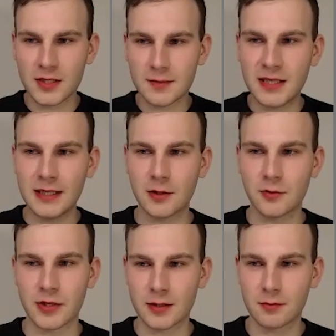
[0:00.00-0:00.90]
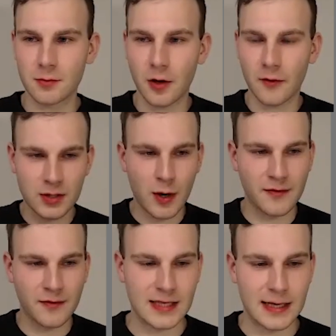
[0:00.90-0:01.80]
this PE grid, on this
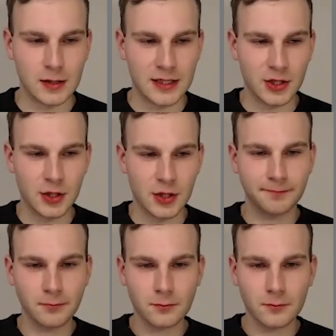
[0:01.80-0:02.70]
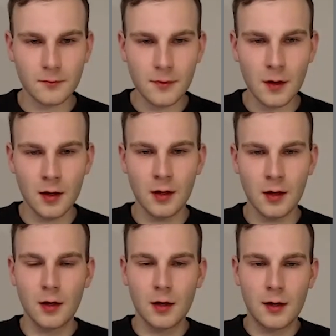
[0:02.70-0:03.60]
wafer scale engine.
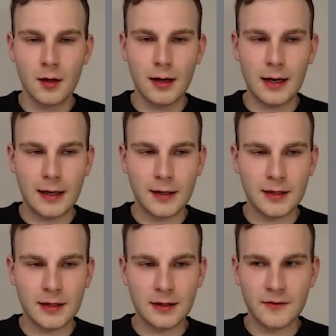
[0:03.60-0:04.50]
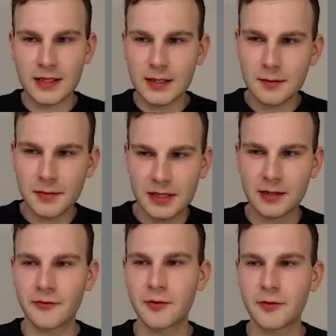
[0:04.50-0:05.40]
And this is a
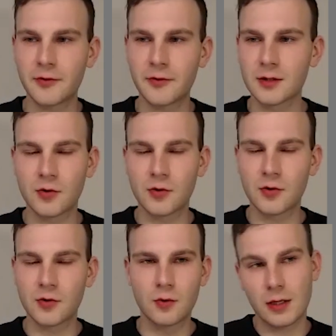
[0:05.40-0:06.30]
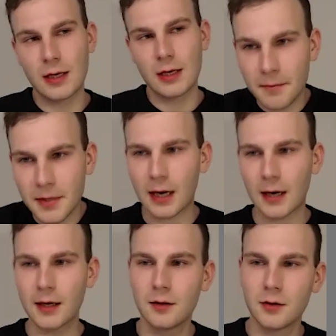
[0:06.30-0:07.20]
bit different to what
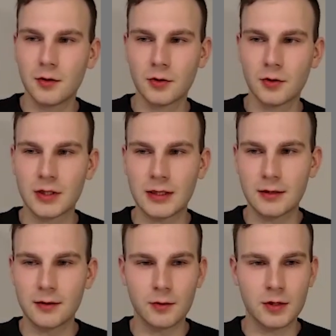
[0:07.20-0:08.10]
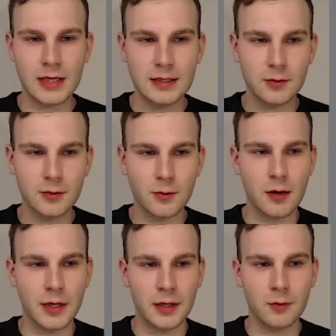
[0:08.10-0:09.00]
MPI usually does,
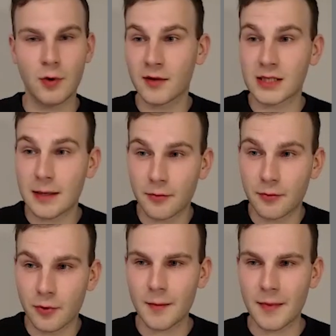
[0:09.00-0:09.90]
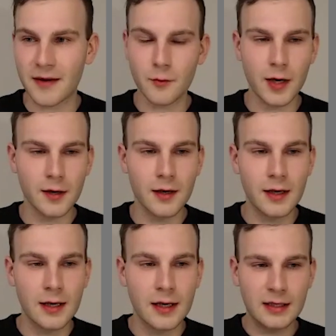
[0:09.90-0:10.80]
where we run the same program
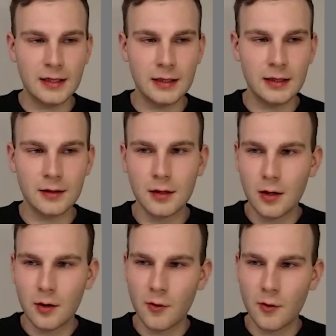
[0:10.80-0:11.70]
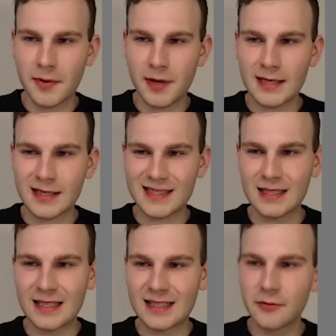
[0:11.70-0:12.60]
everywhere. Here, we
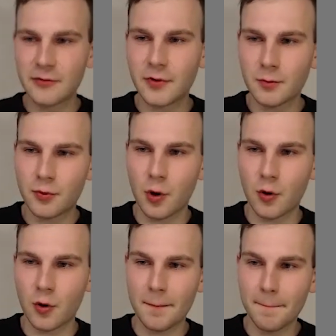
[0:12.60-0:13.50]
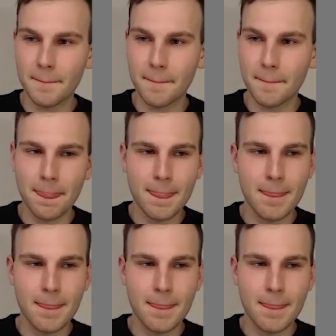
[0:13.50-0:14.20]
place a different program